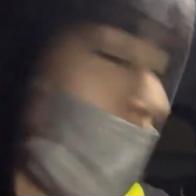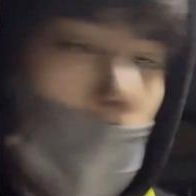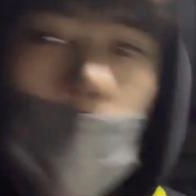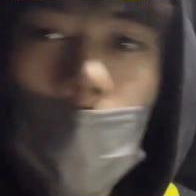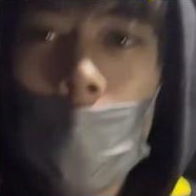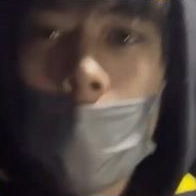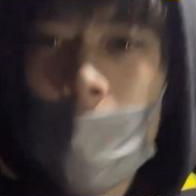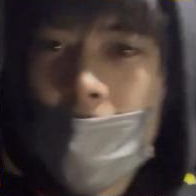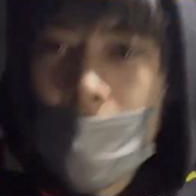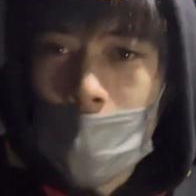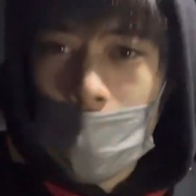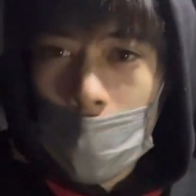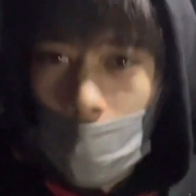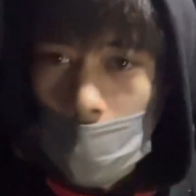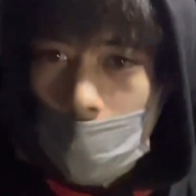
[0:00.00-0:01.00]
good.
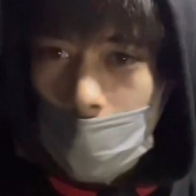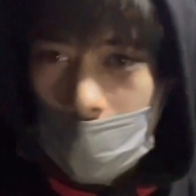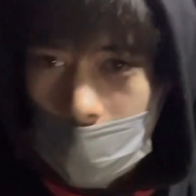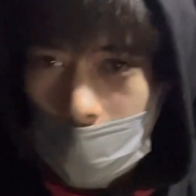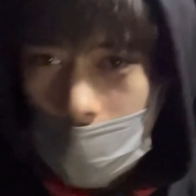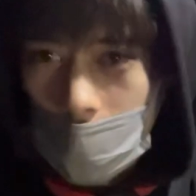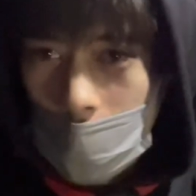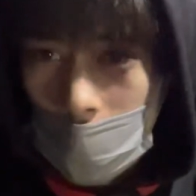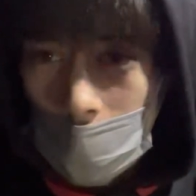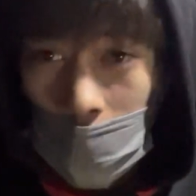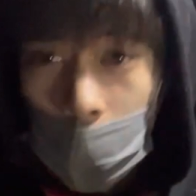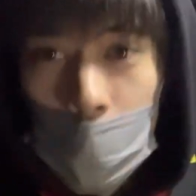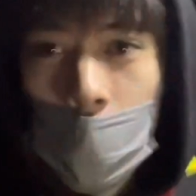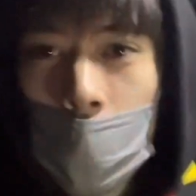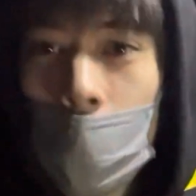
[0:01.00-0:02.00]
So let's
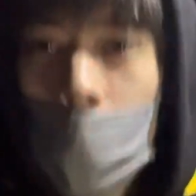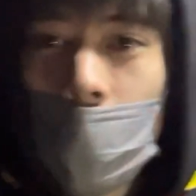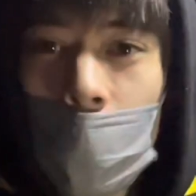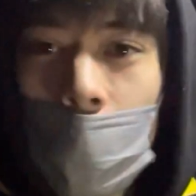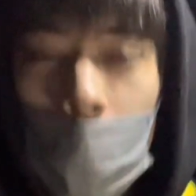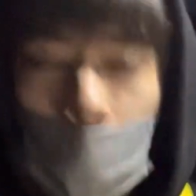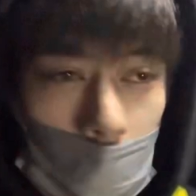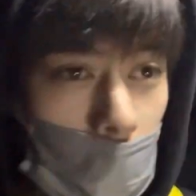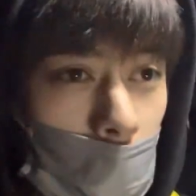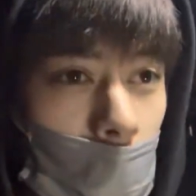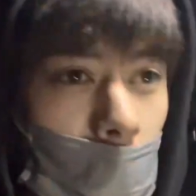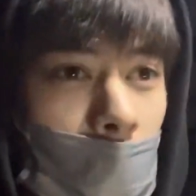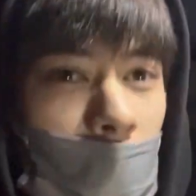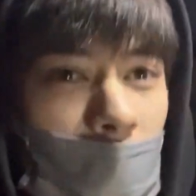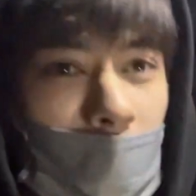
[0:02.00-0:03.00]
keep it going for this
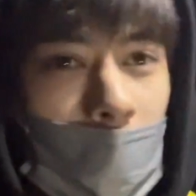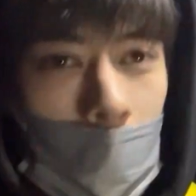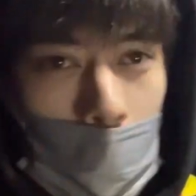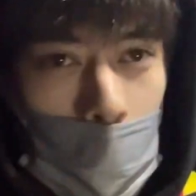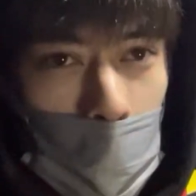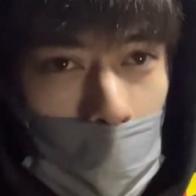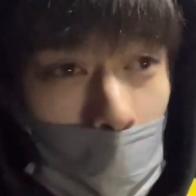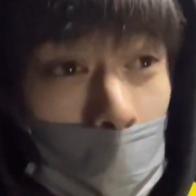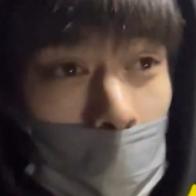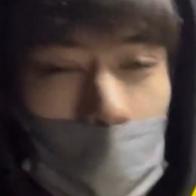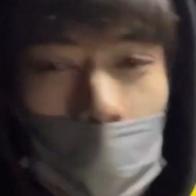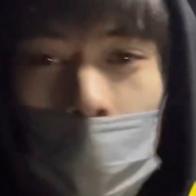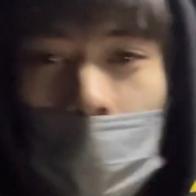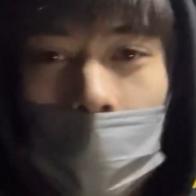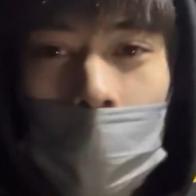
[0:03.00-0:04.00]
year. The year has
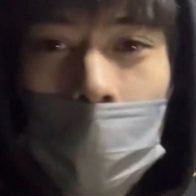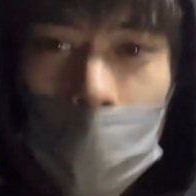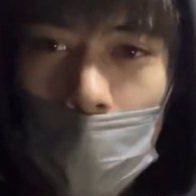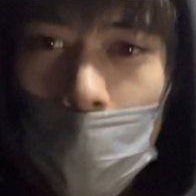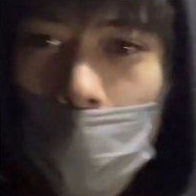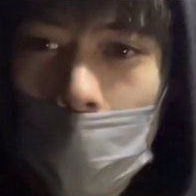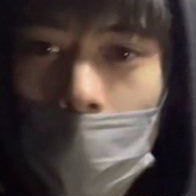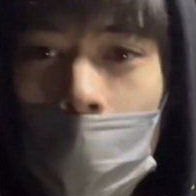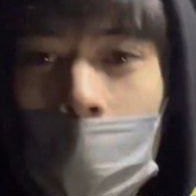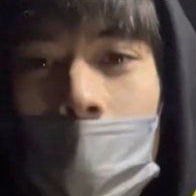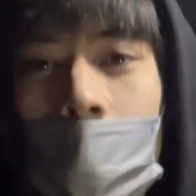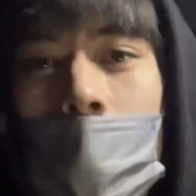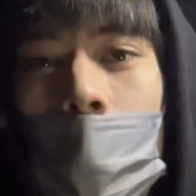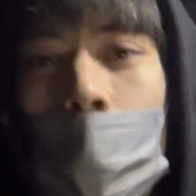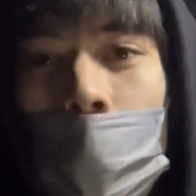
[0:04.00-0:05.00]
just started,
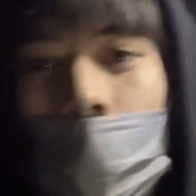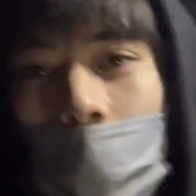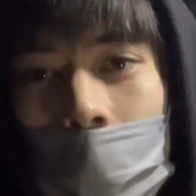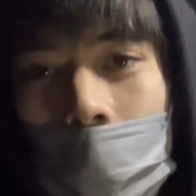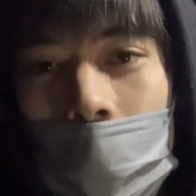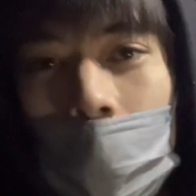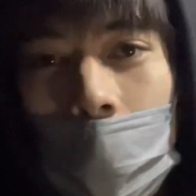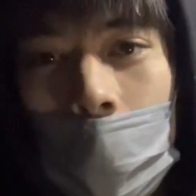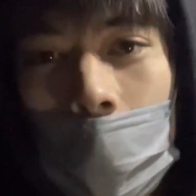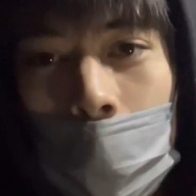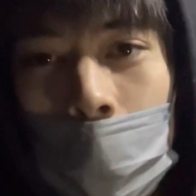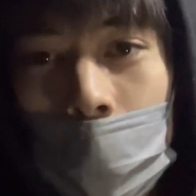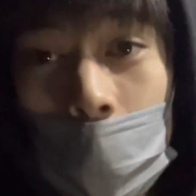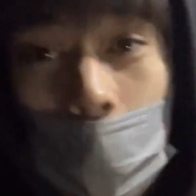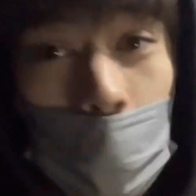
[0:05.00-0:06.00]
but
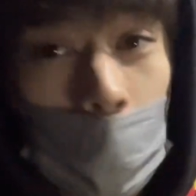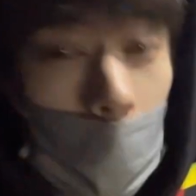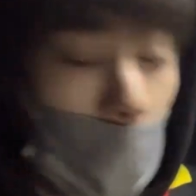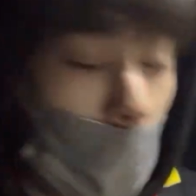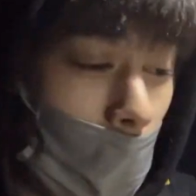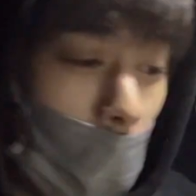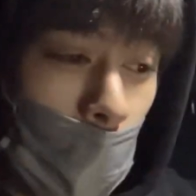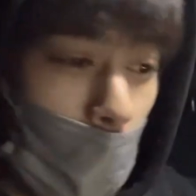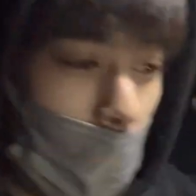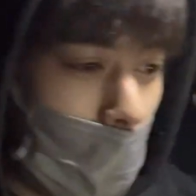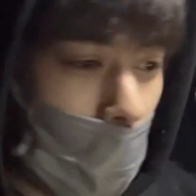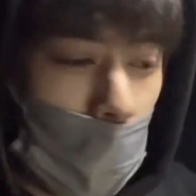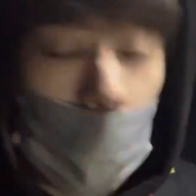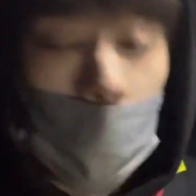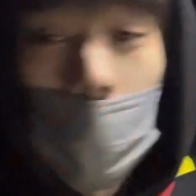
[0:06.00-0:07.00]
we got a lot of ways
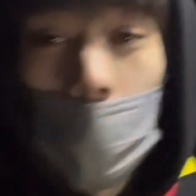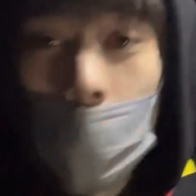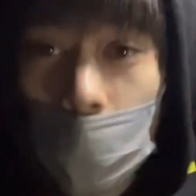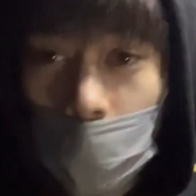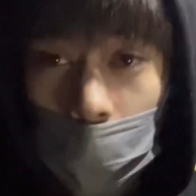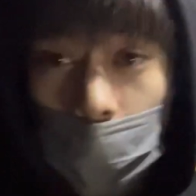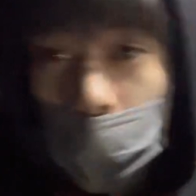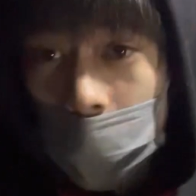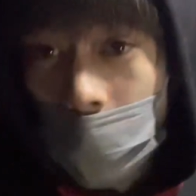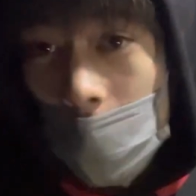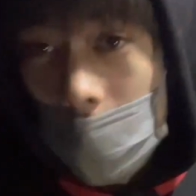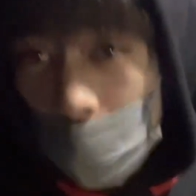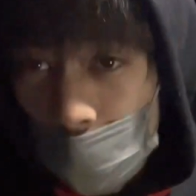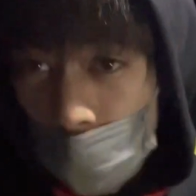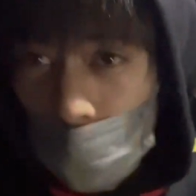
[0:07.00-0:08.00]
to go, and hopefully we can get
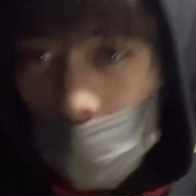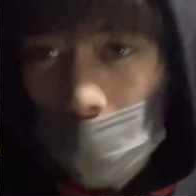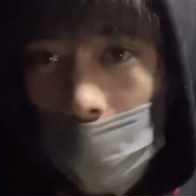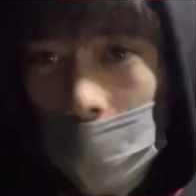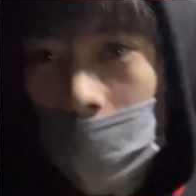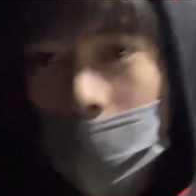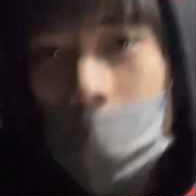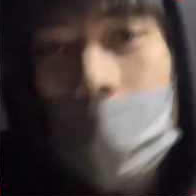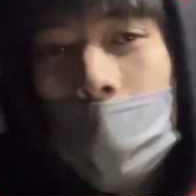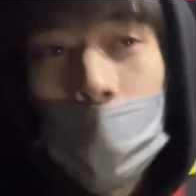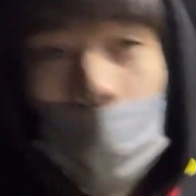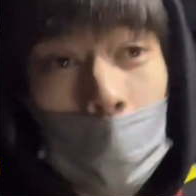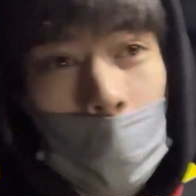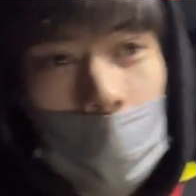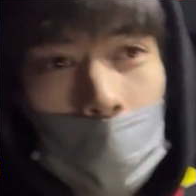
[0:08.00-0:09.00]
everything
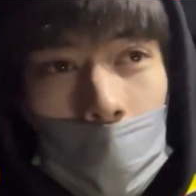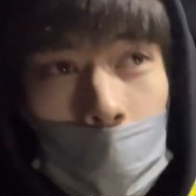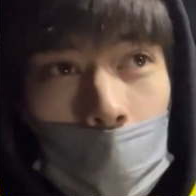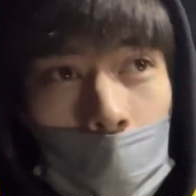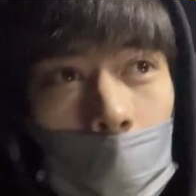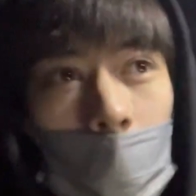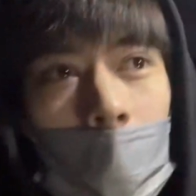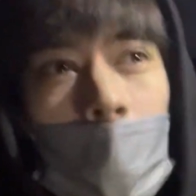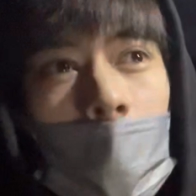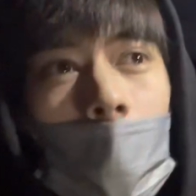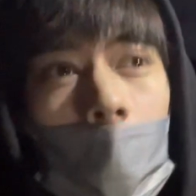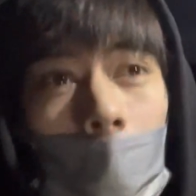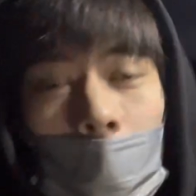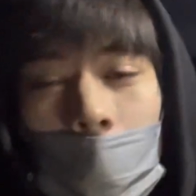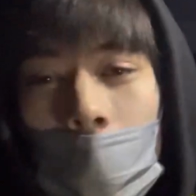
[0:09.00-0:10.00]
we need to do
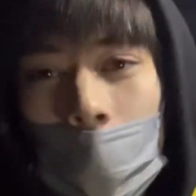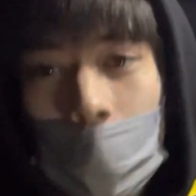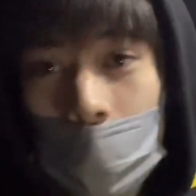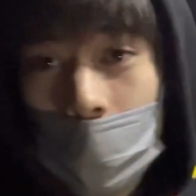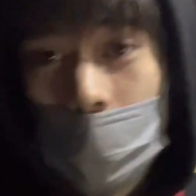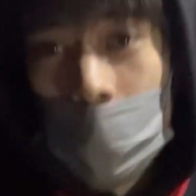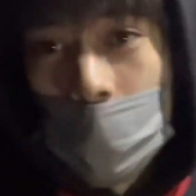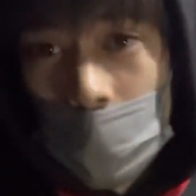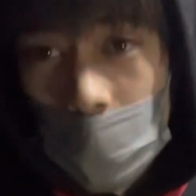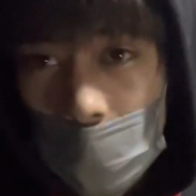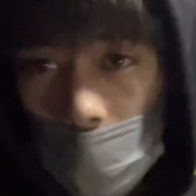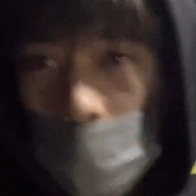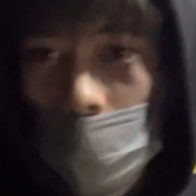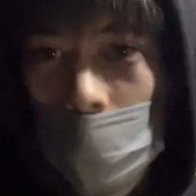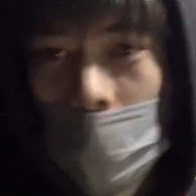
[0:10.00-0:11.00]
on that list
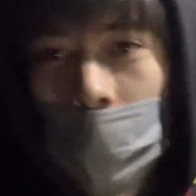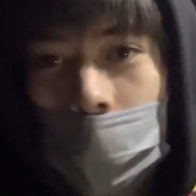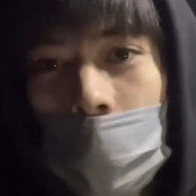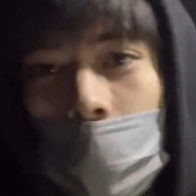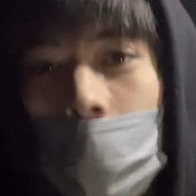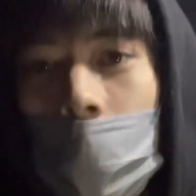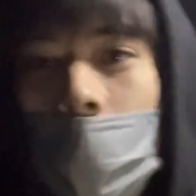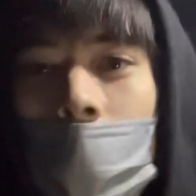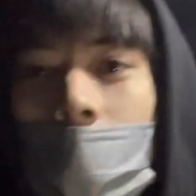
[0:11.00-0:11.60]
done for this year,